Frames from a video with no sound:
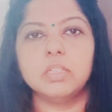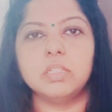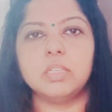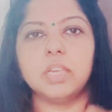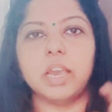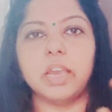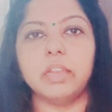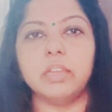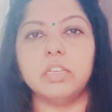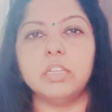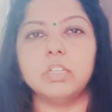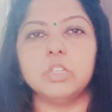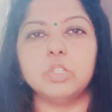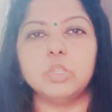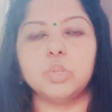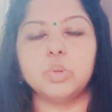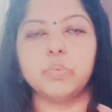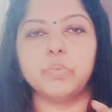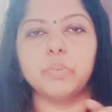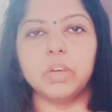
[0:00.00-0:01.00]

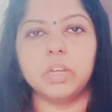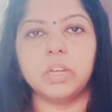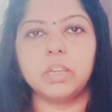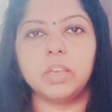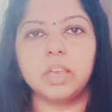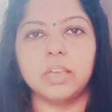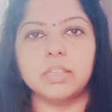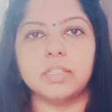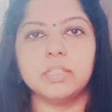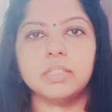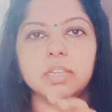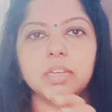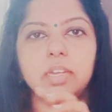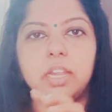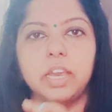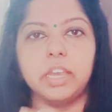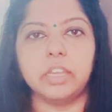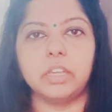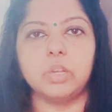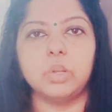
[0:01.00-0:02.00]
standards to work as a
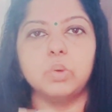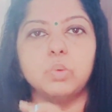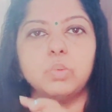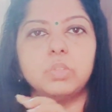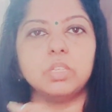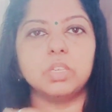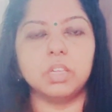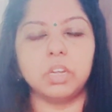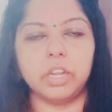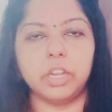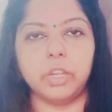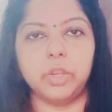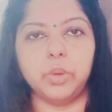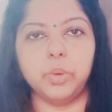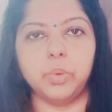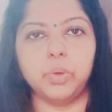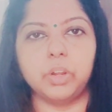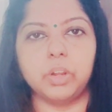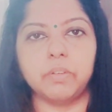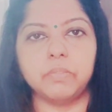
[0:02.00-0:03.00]
diagnostic
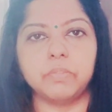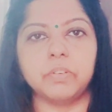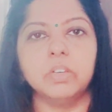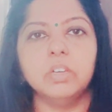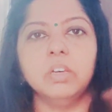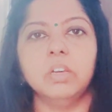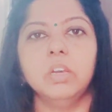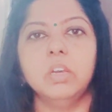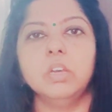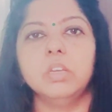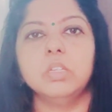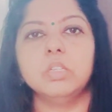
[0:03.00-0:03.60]
radiographer.